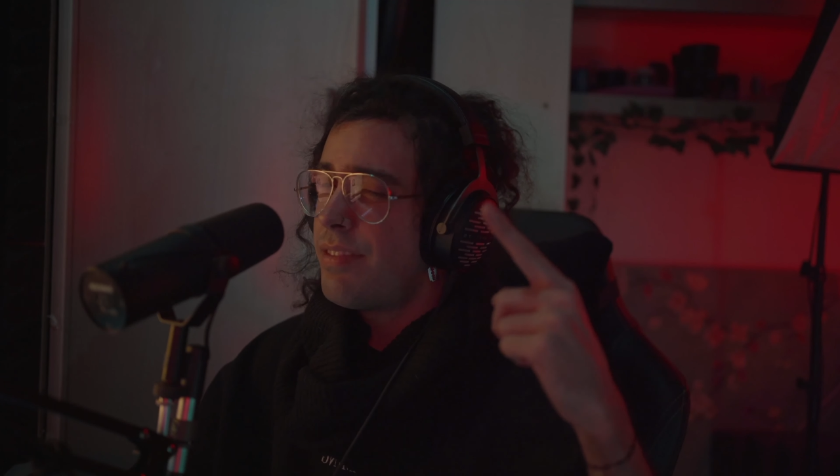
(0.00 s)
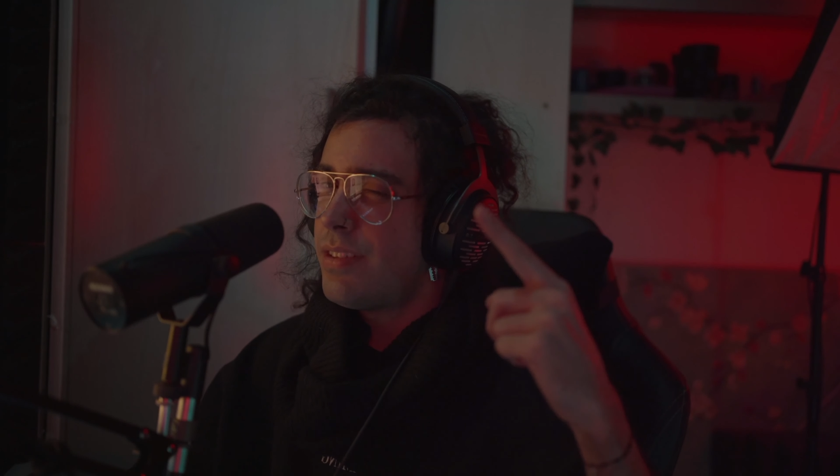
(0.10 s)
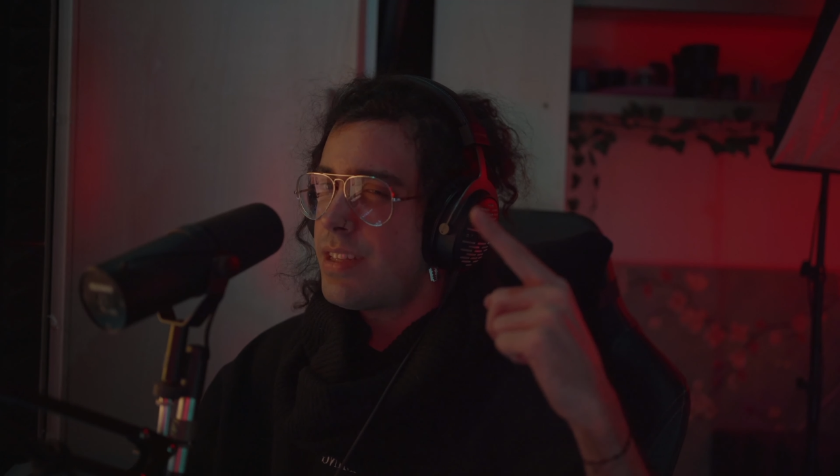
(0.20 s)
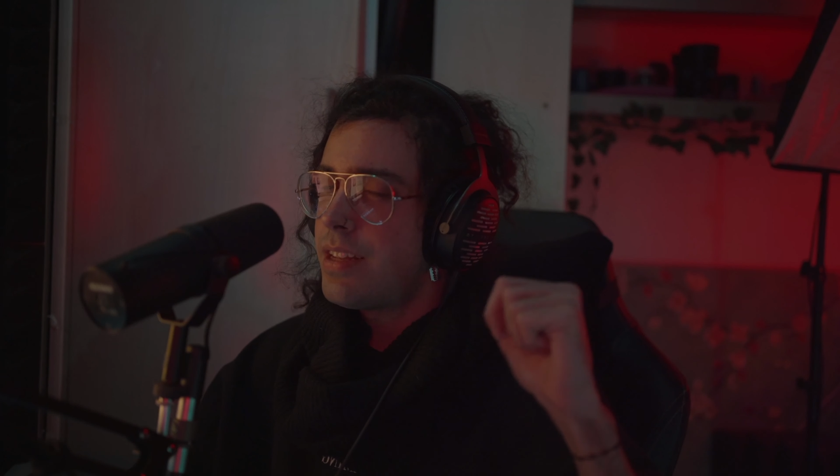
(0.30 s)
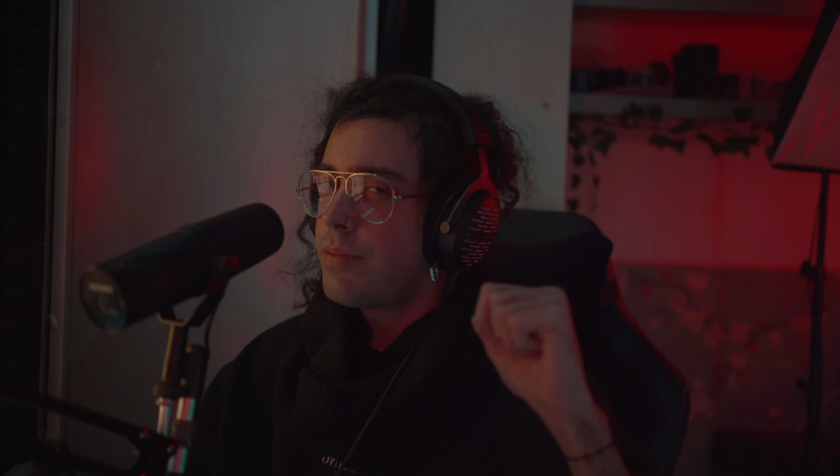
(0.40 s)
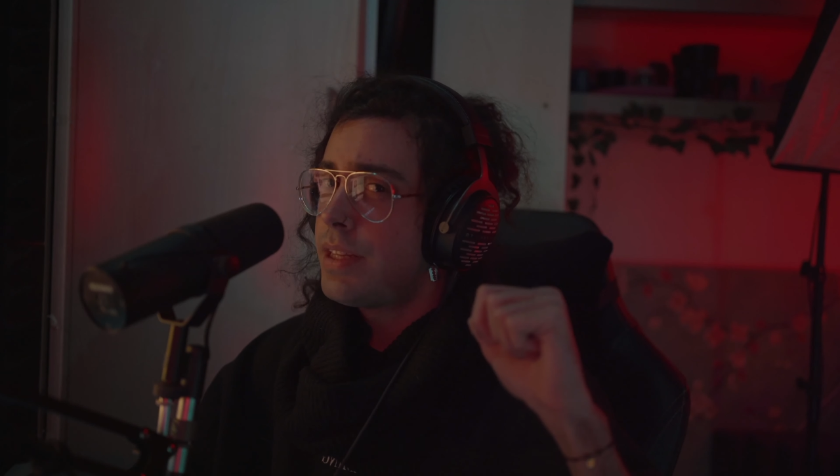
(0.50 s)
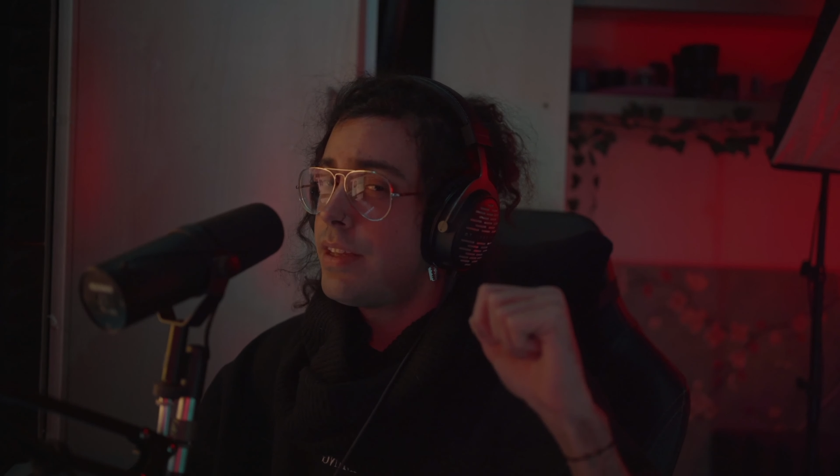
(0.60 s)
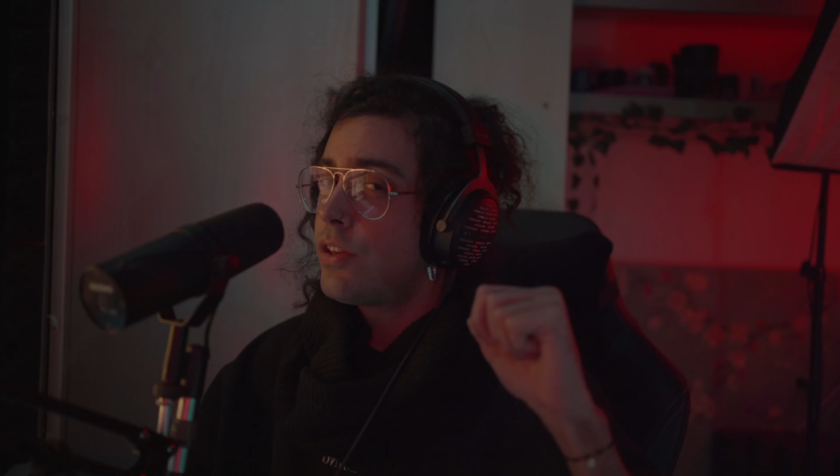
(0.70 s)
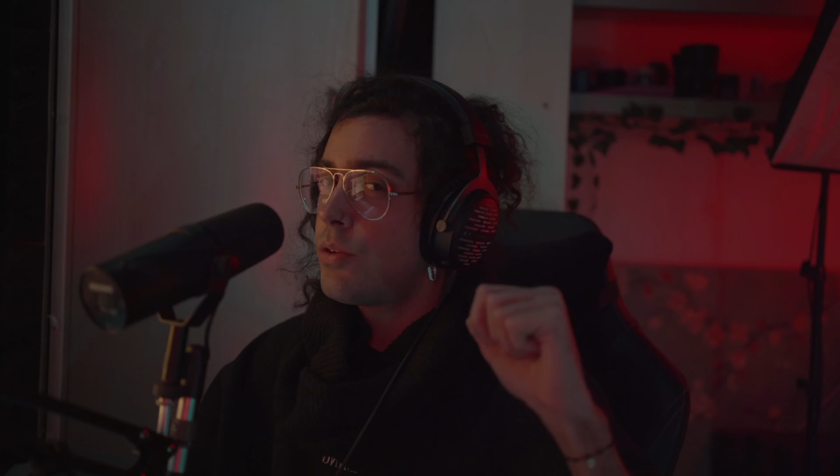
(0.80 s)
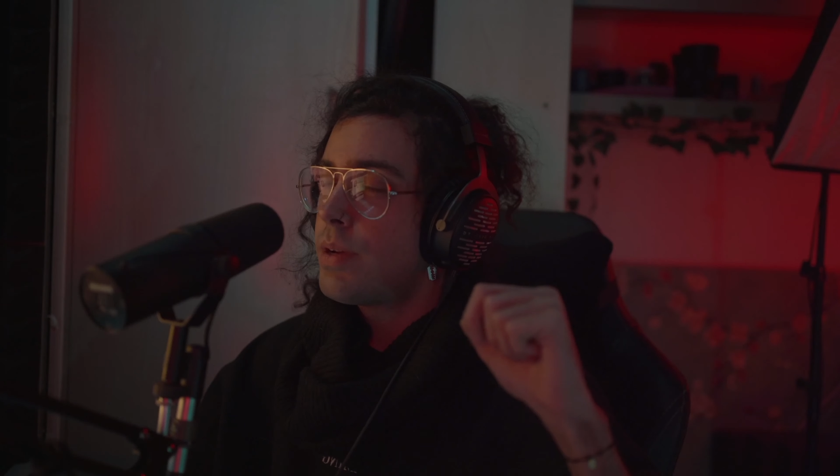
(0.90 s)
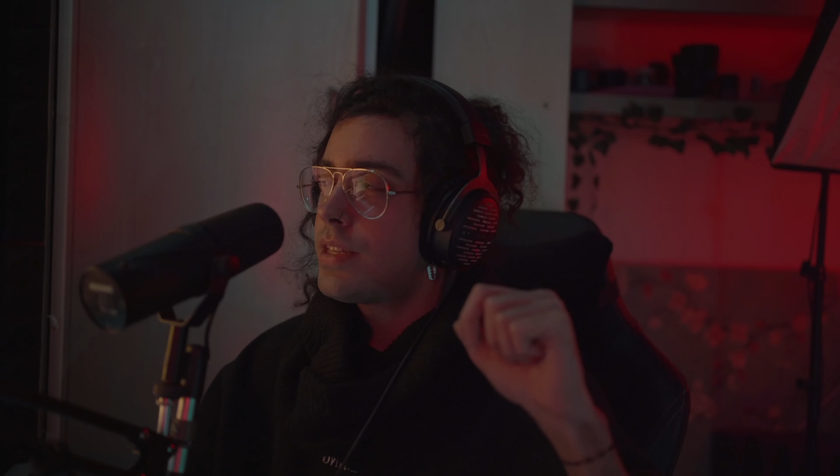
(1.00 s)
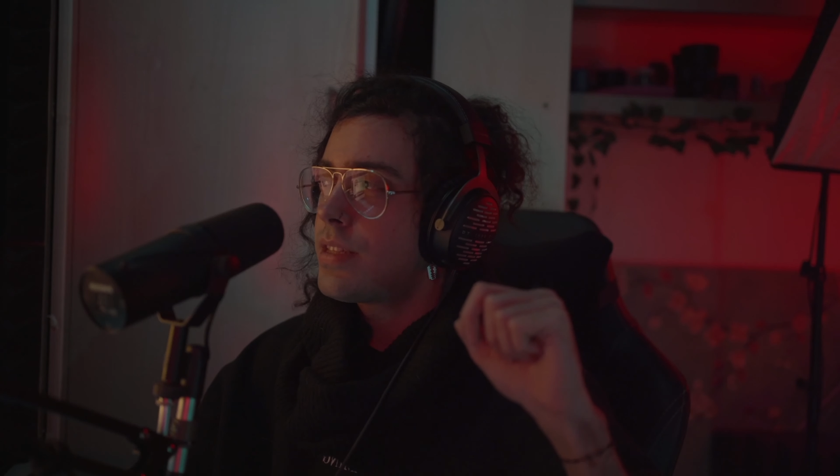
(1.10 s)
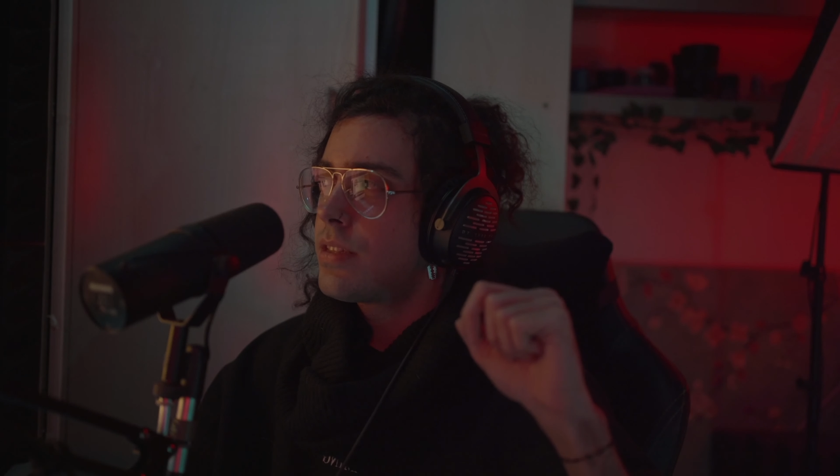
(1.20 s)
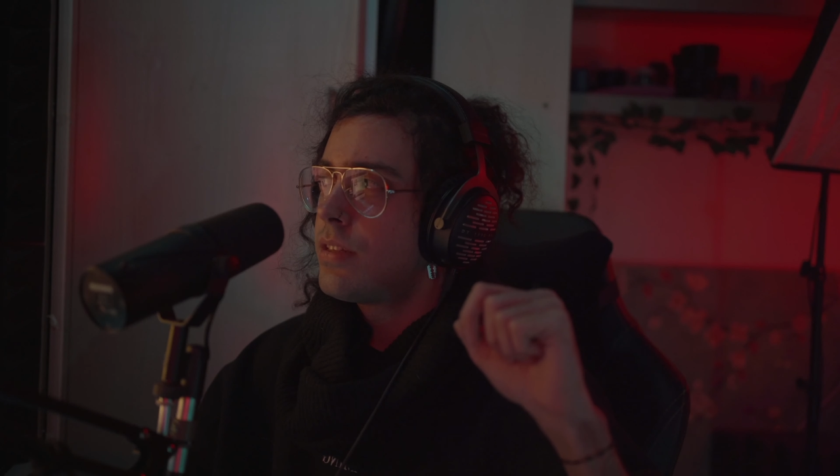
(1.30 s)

feels a little bit in Cubase